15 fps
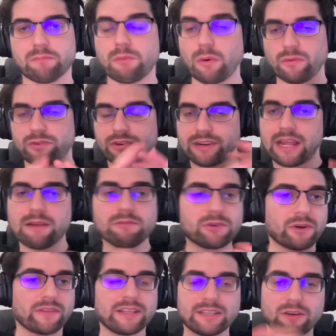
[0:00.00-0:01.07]
Both Realm,
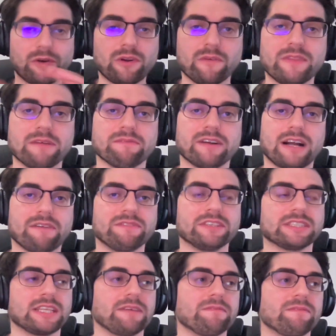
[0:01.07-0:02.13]
core data, all of them have the
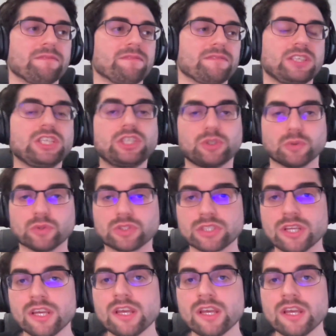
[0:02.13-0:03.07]
same issues,